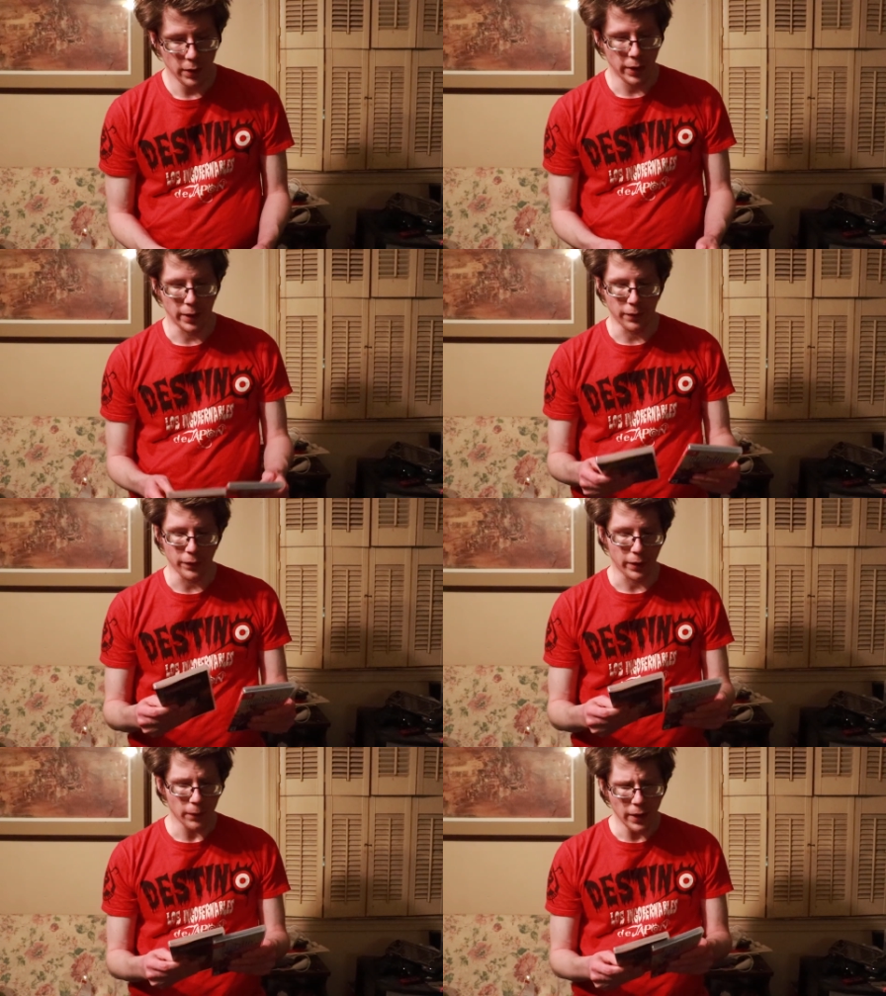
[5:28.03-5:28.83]
And I was
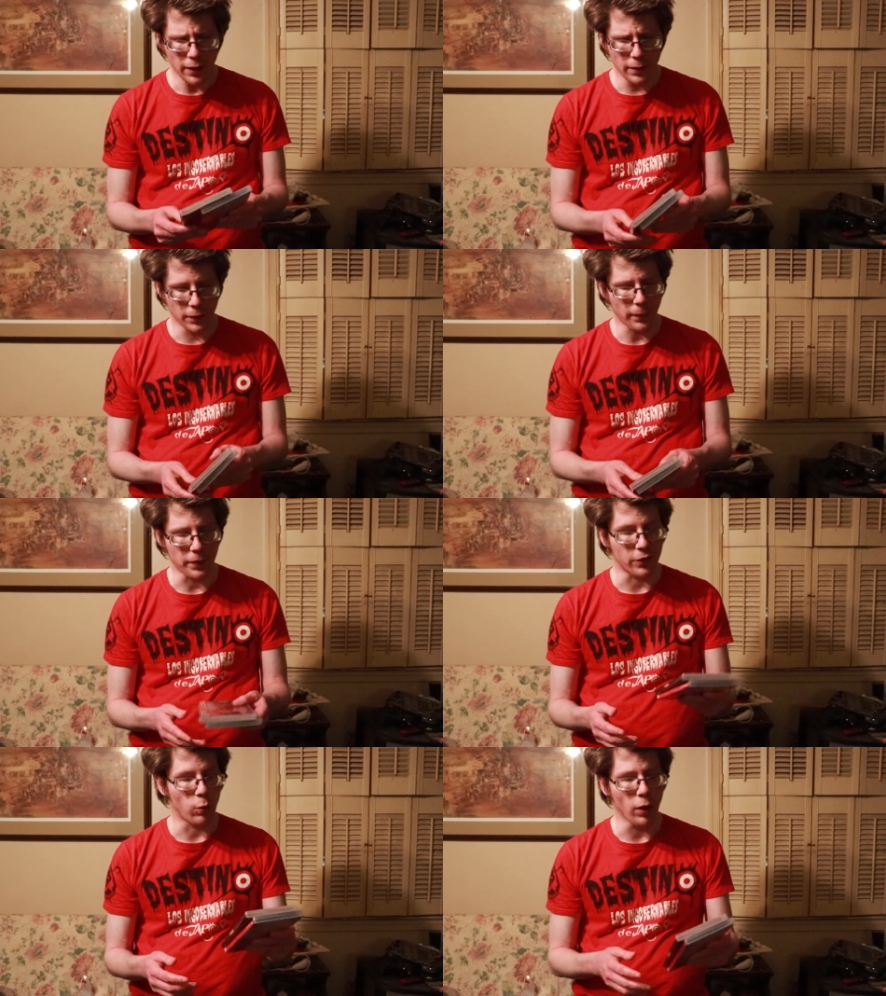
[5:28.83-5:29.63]
like, well, it was up to
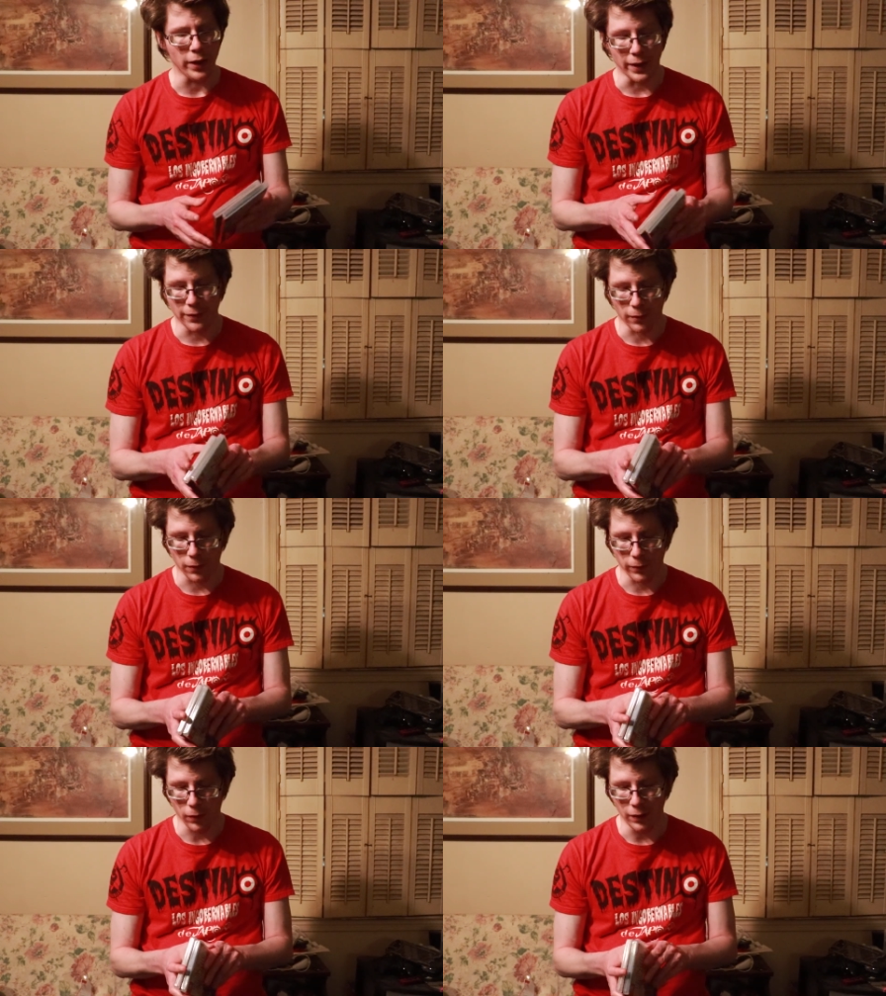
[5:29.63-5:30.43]
20
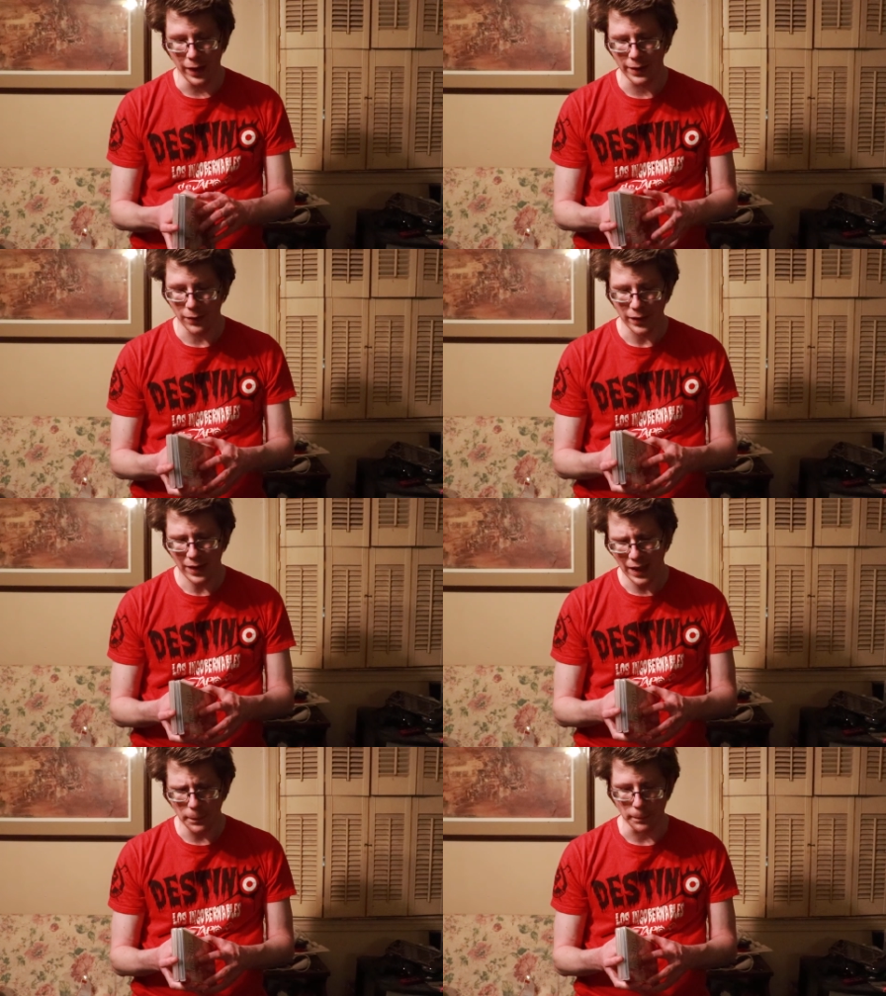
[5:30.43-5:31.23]
for Aladdin. I was like,
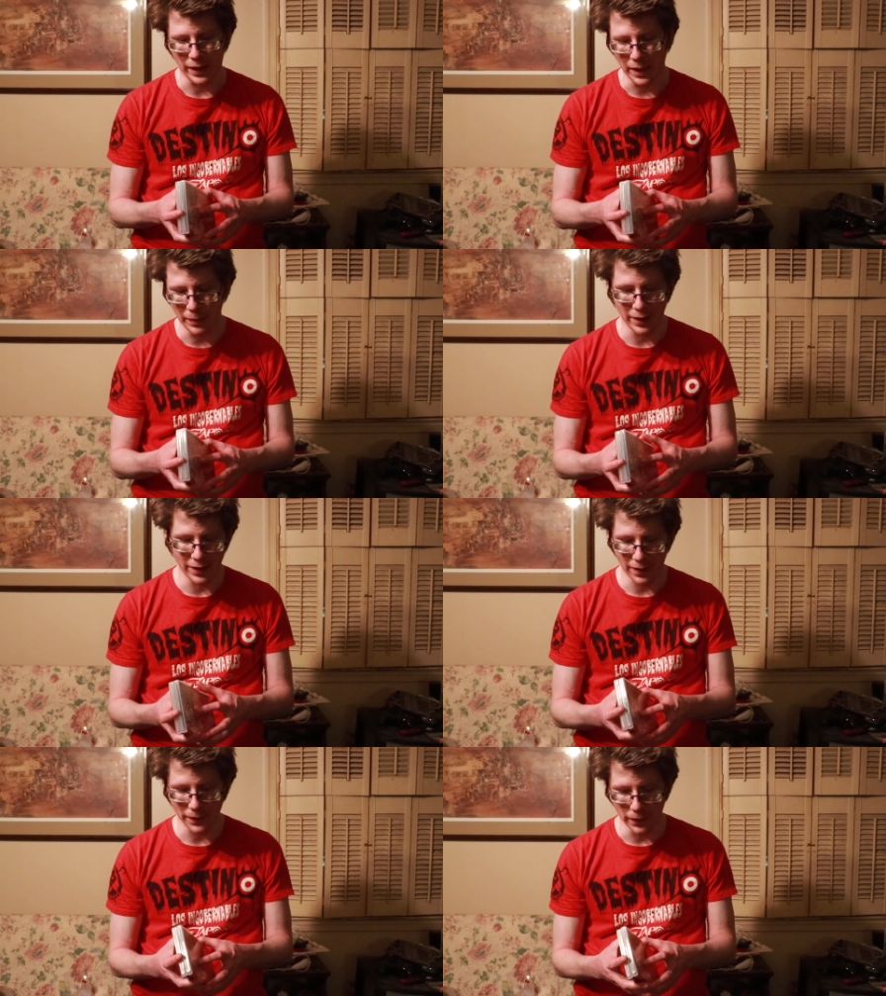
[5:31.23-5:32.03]

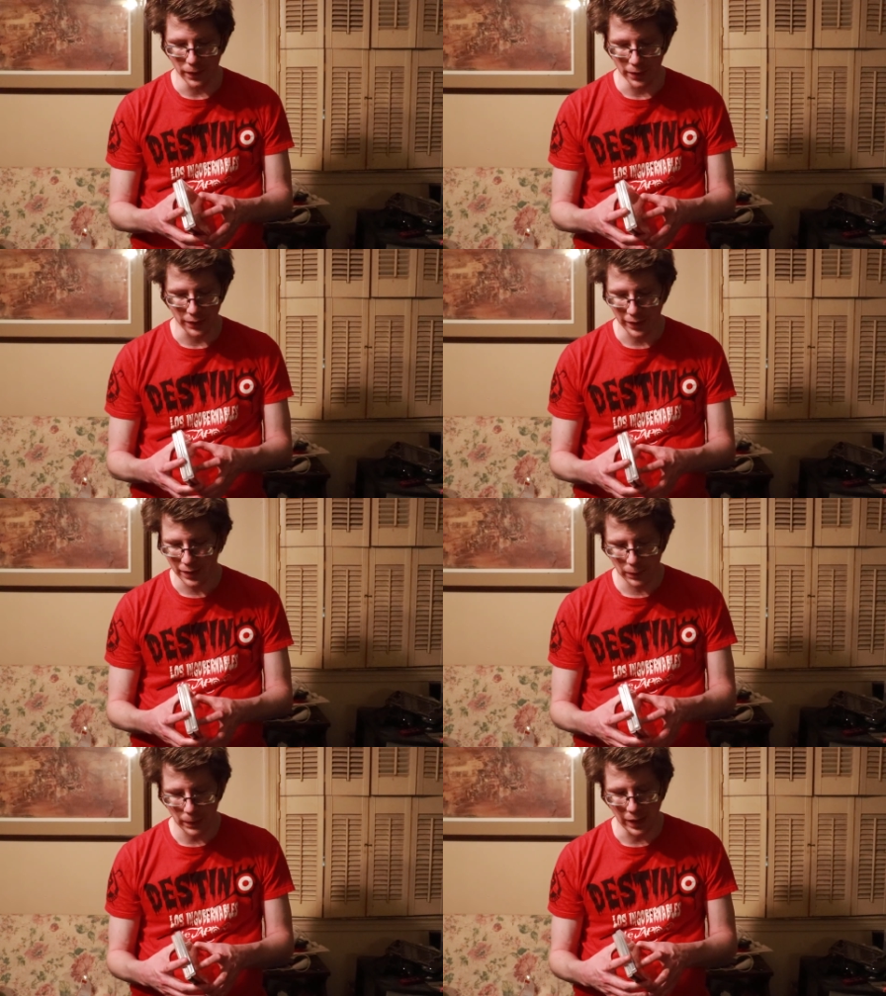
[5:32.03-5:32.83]
maybe I'll do it. And I was like,
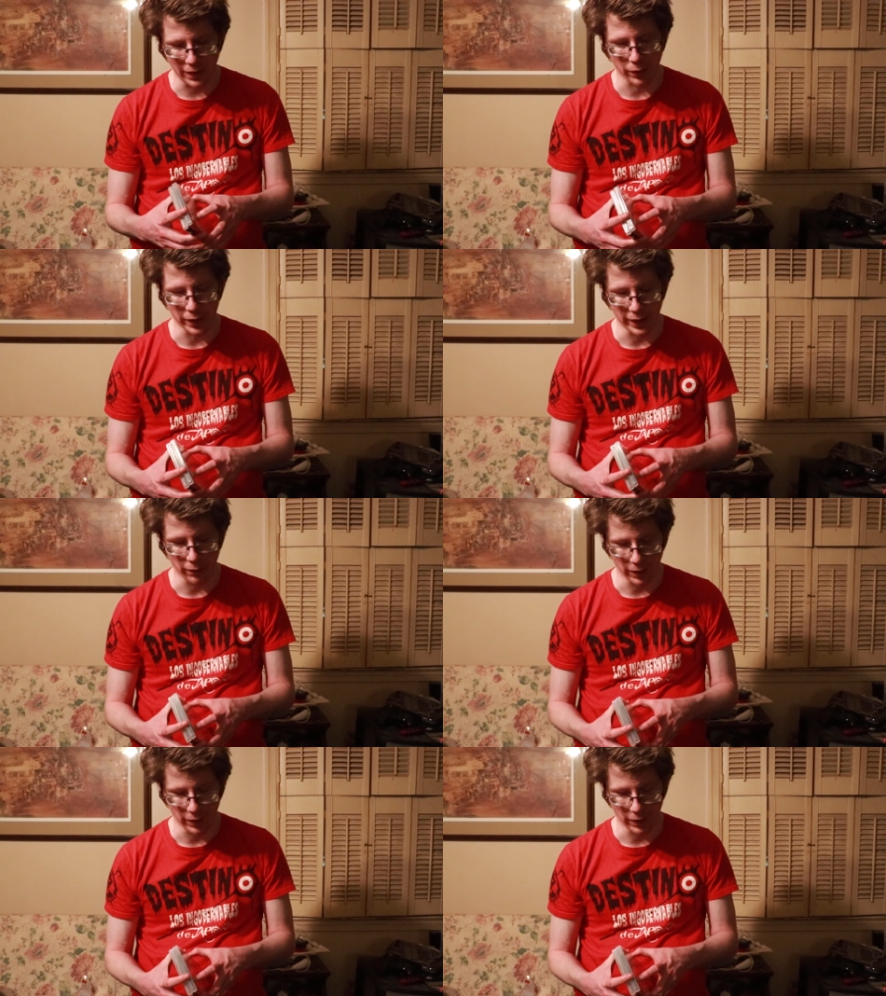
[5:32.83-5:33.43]
when am I ever going to get